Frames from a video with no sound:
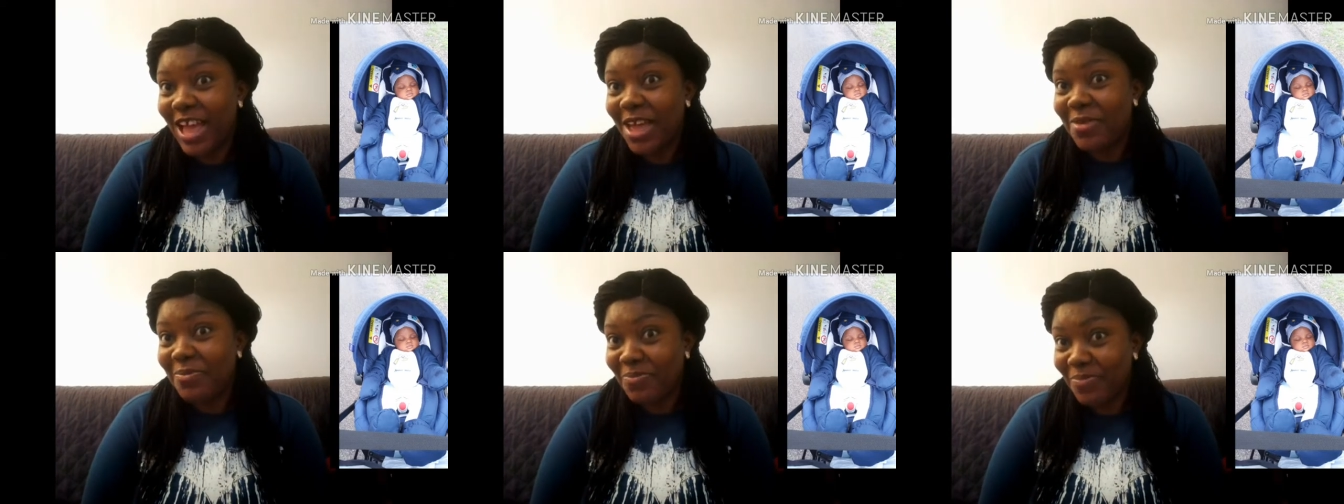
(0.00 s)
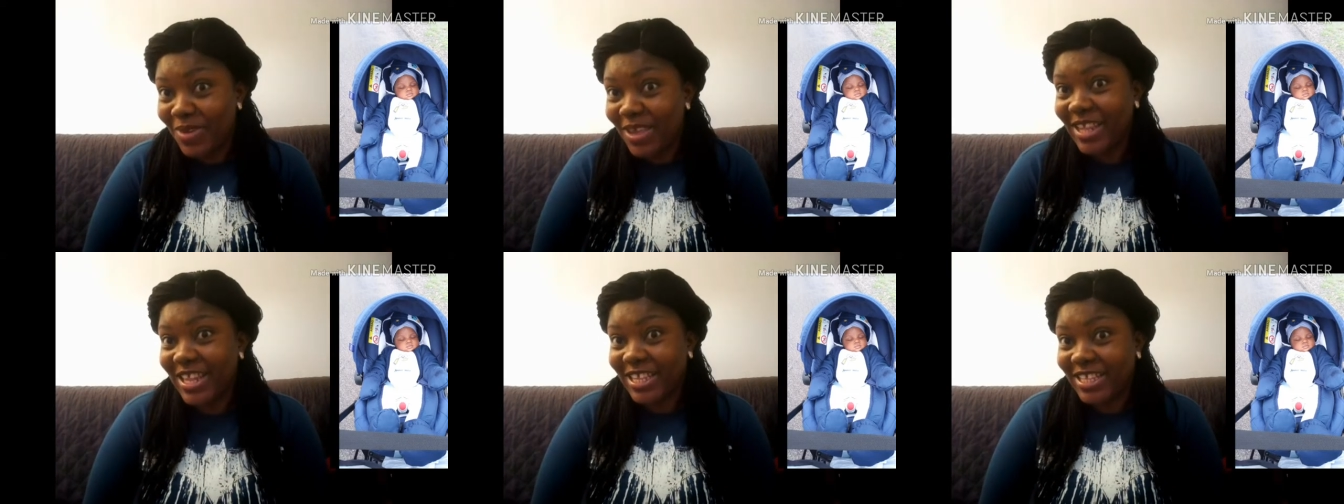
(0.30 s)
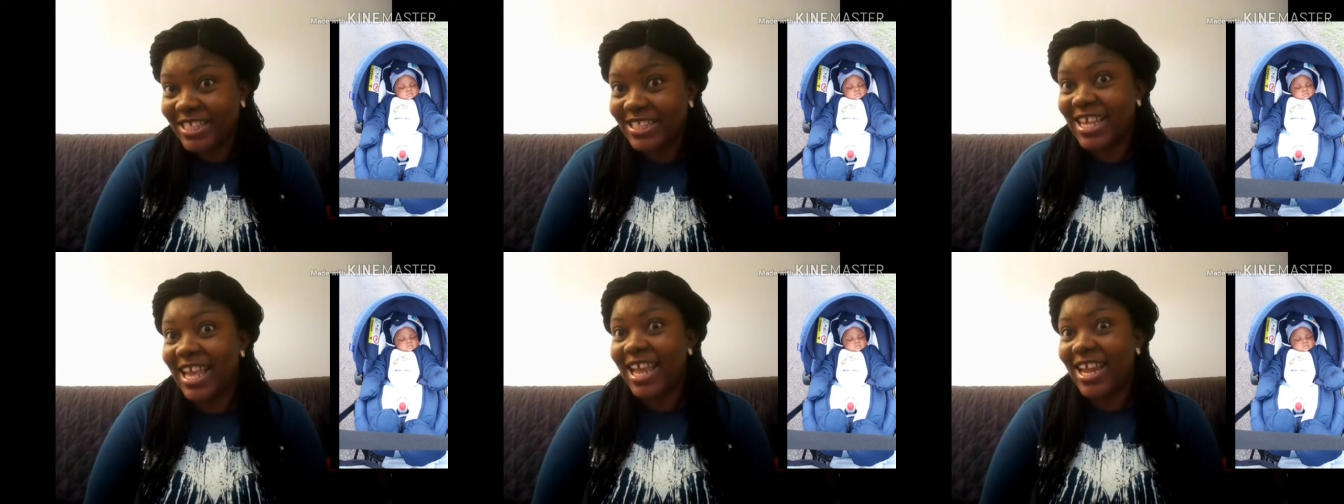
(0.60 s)
I
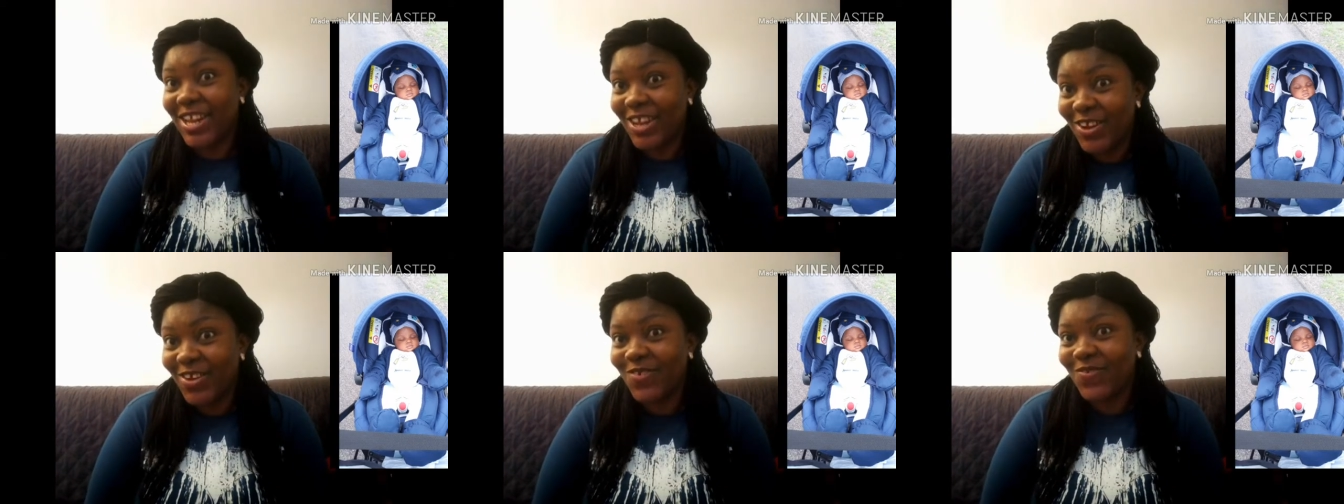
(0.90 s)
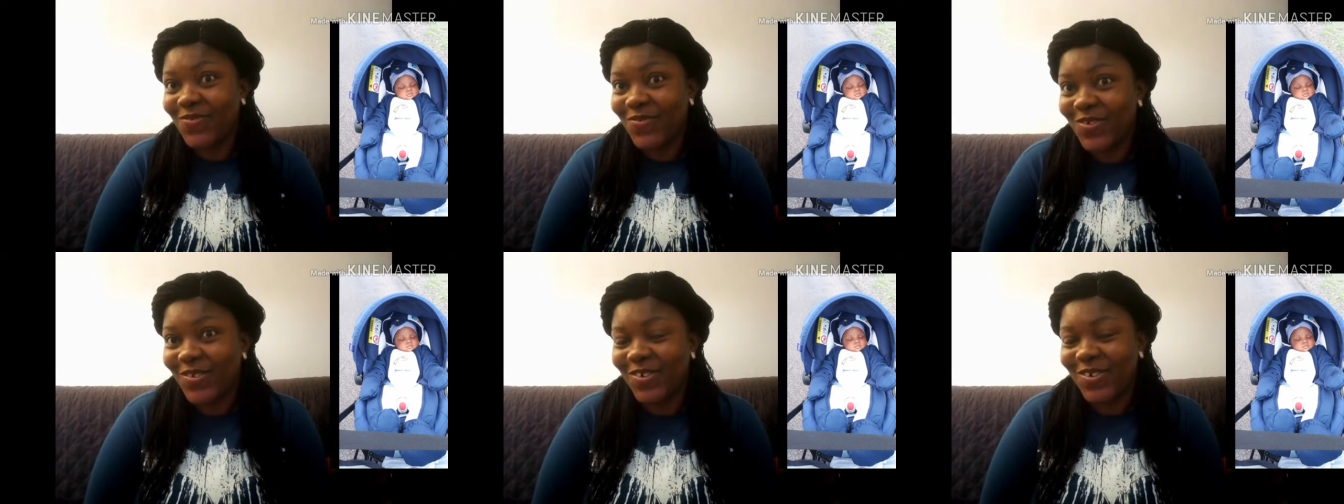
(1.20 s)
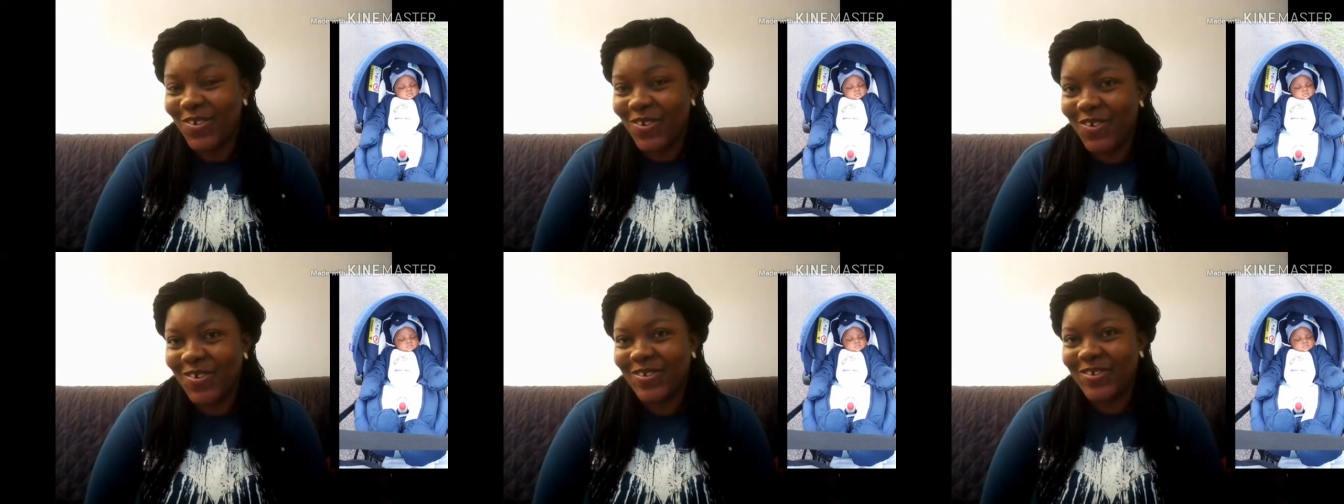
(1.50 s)
mean it. I love you
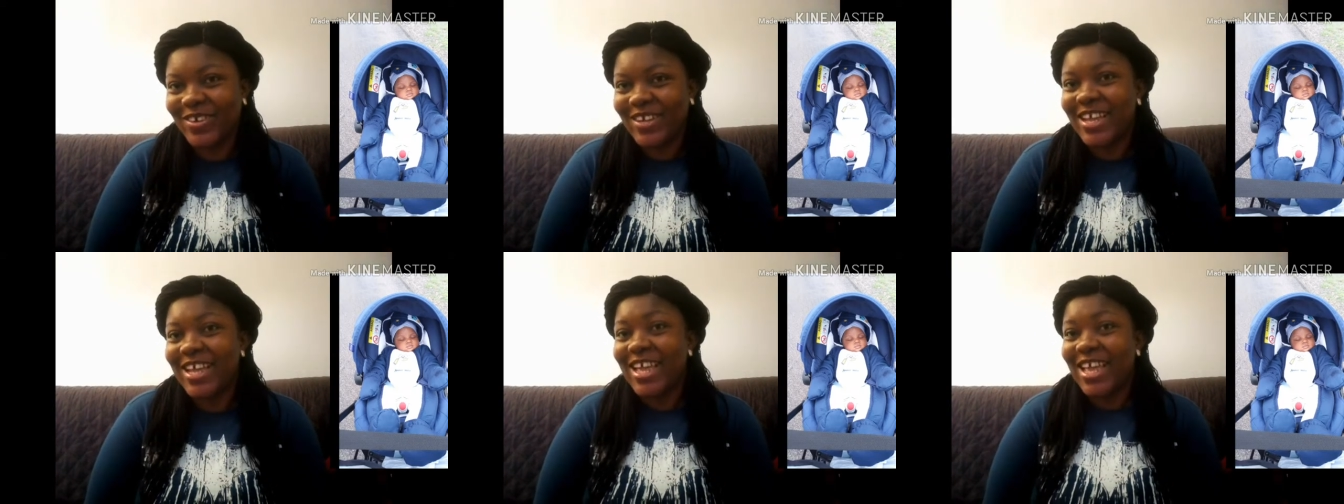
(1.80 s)
all.